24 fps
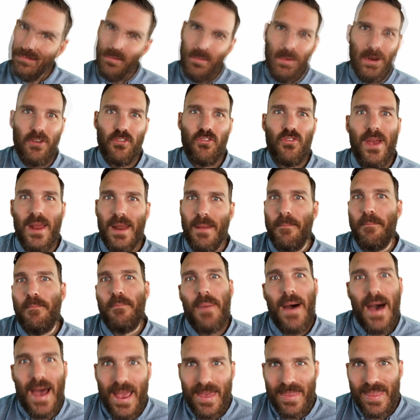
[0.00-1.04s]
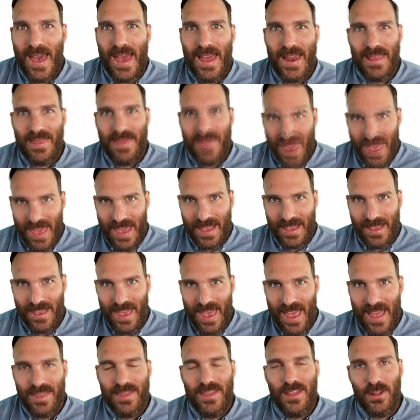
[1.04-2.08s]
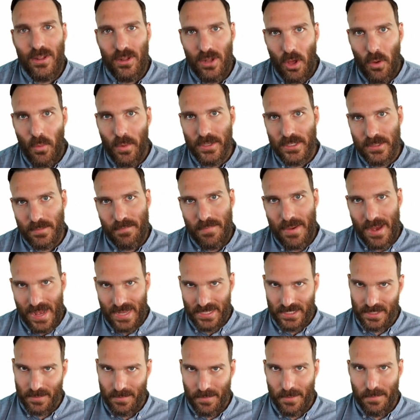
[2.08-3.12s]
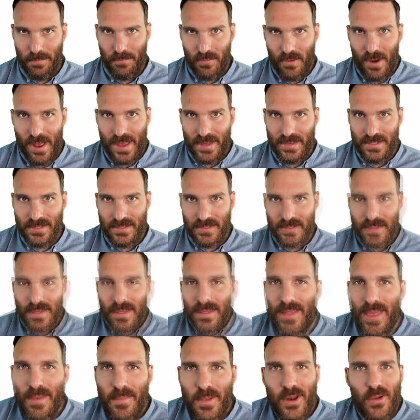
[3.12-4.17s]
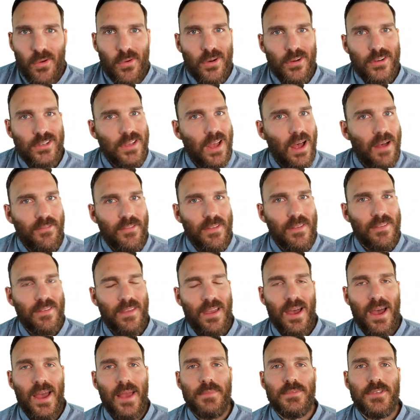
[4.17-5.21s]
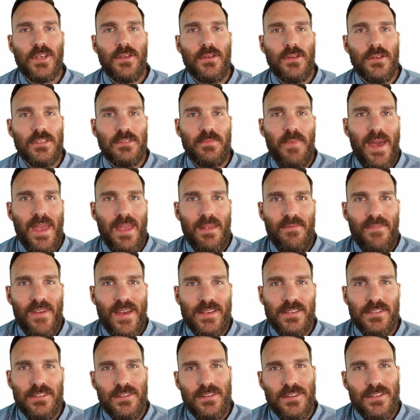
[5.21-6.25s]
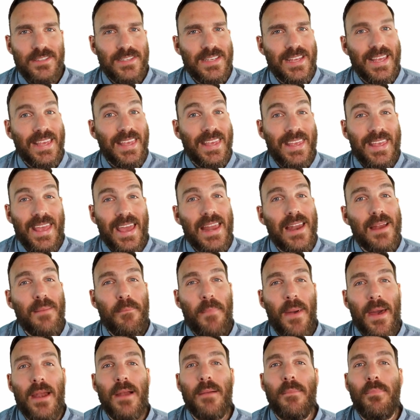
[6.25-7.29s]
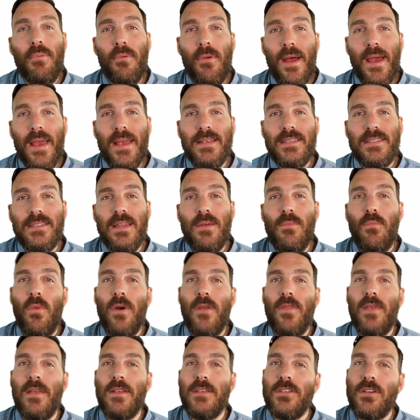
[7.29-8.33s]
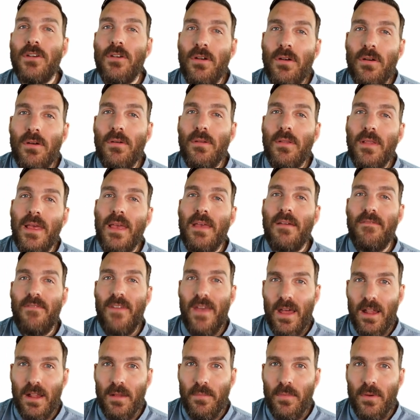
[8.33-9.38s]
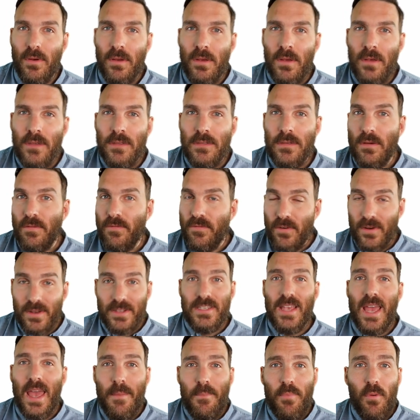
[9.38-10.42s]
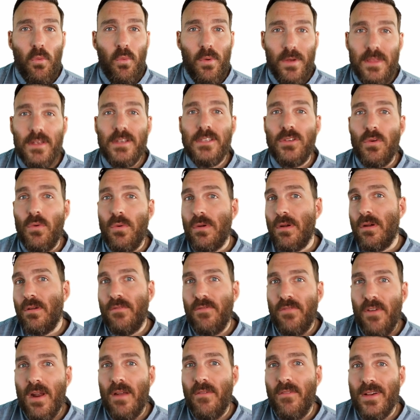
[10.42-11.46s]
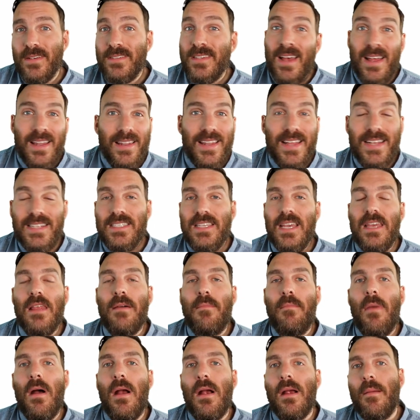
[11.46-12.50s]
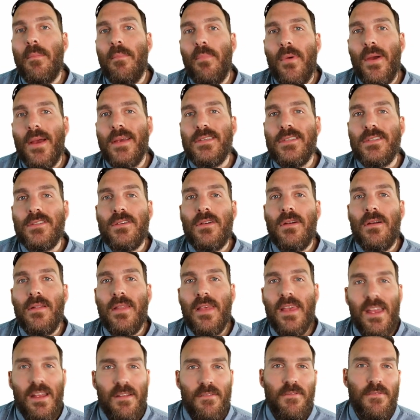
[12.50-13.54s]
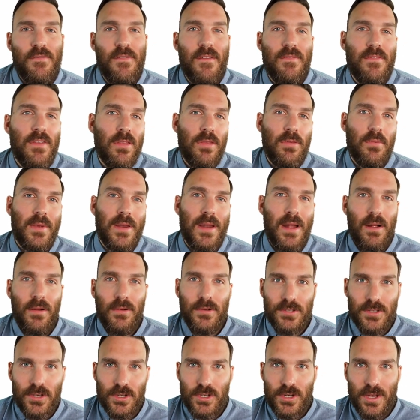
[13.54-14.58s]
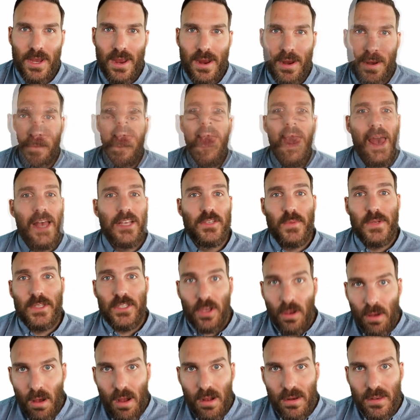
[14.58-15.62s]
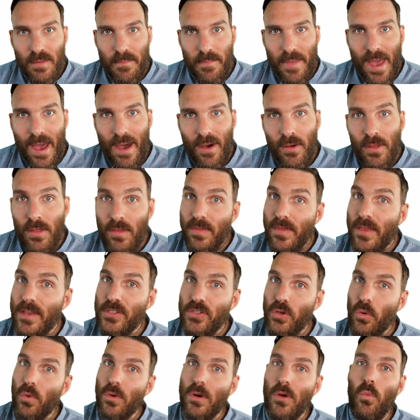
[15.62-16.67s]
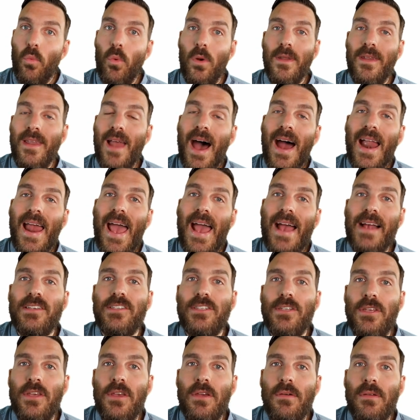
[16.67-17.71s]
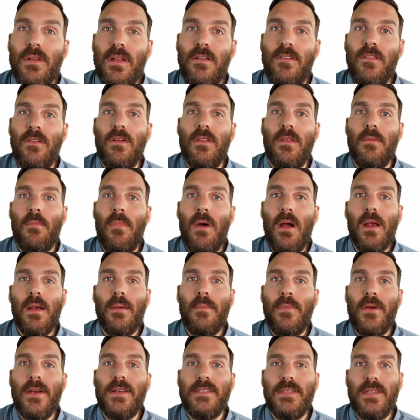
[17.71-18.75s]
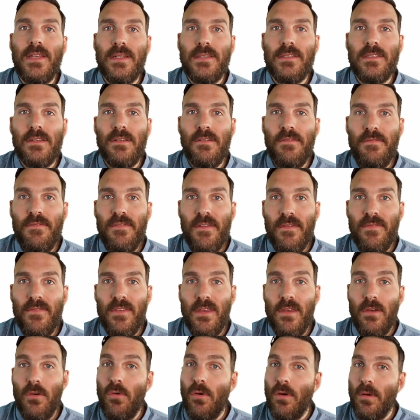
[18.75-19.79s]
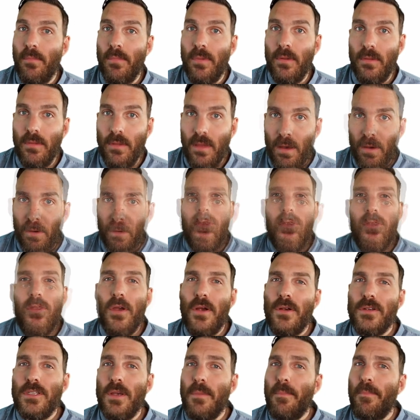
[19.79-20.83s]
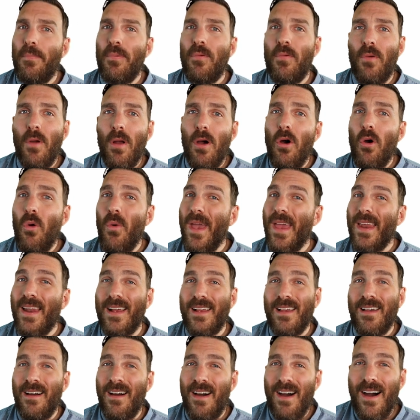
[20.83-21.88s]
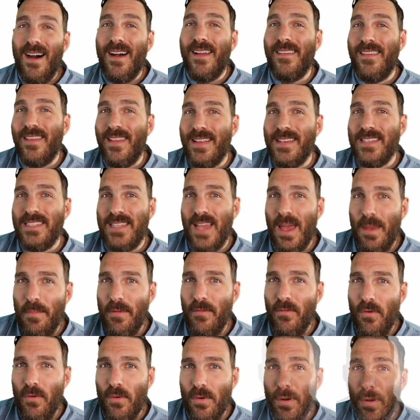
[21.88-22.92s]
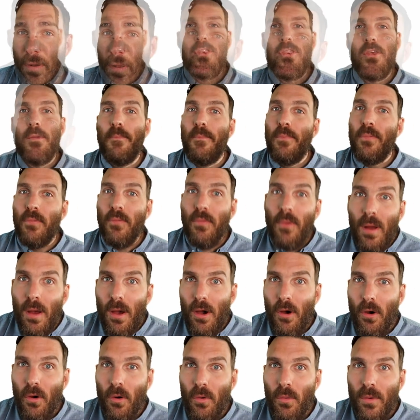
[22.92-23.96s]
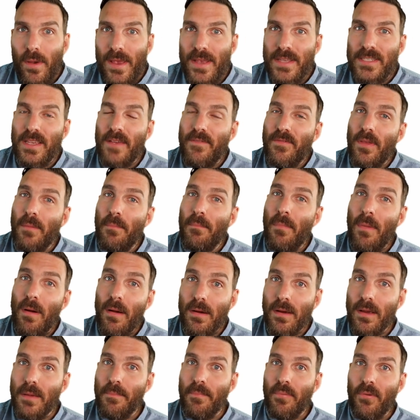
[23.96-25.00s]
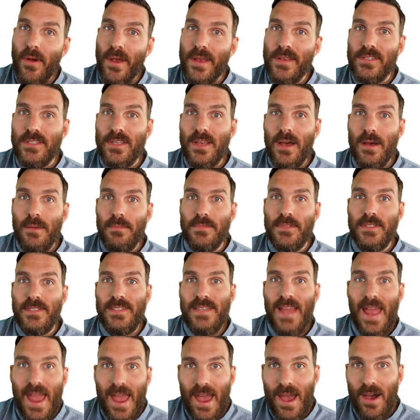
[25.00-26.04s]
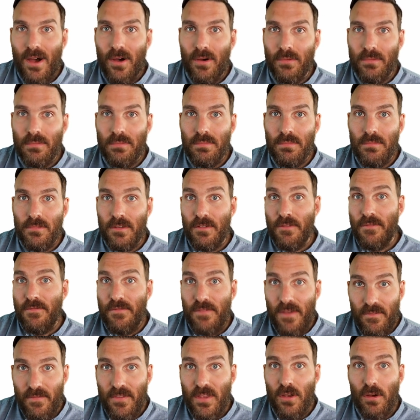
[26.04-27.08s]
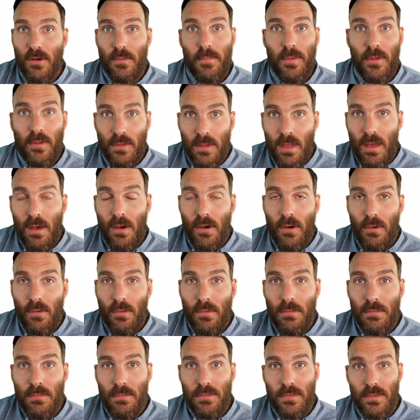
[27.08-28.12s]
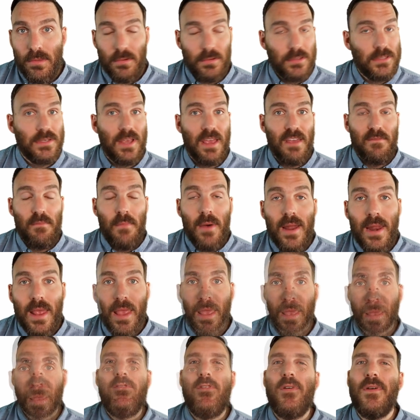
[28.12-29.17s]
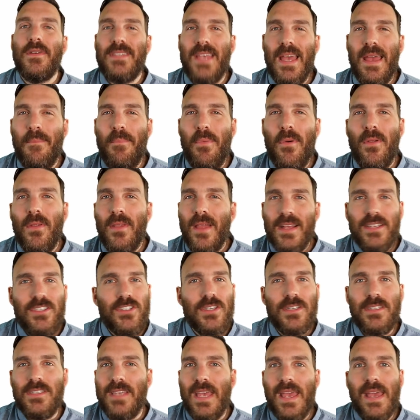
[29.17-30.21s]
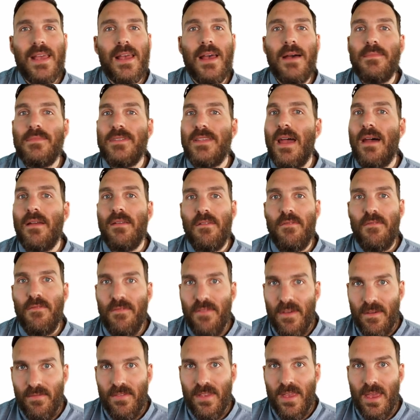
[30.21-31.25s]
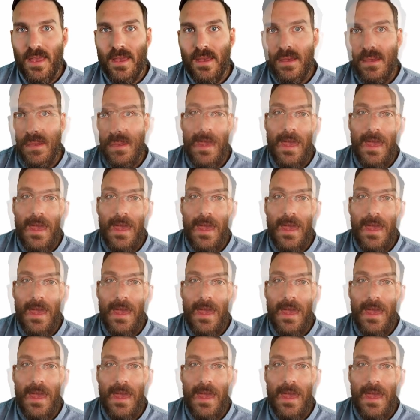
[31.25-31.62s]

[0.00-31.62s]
you want to try to buy that thing at the lowest possible price. Limit orders oftentimes are used by investors to get a better price than what is currently available. So for example, with this order in front of us, let's say the market price is currently at $53 a share. As we talked about, this order will not execute until the market price gets to 50 or below. There's a pro and a con to this type of order. The pro is if the market price comes down to 50 or below, they'll save money. For example, let's just say it comes down to 50.